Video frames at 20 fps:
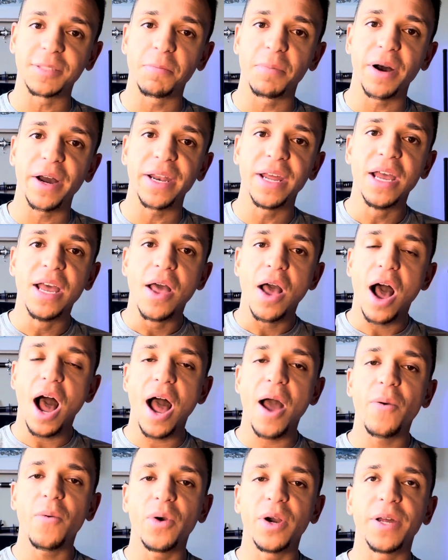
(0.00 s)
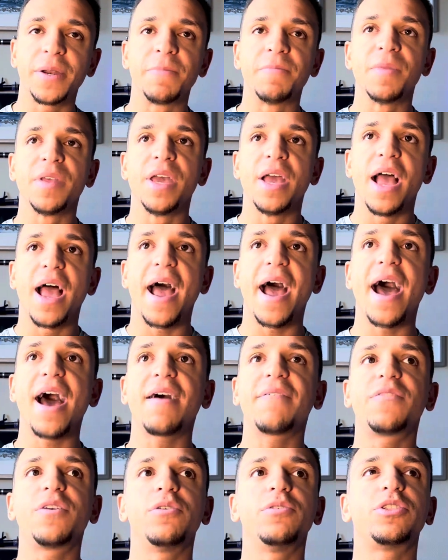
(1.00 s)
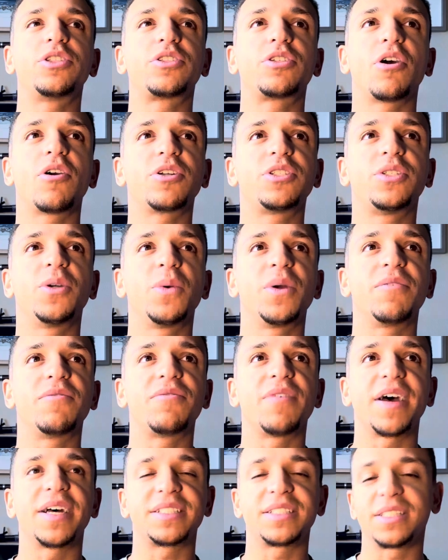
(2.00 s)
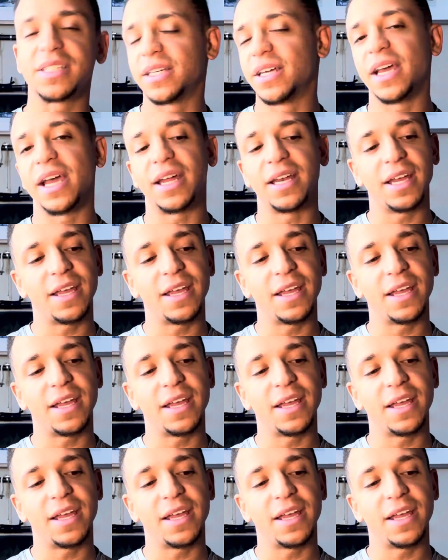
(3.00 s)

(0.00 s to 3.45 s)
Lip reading: But I would have you start to investigate.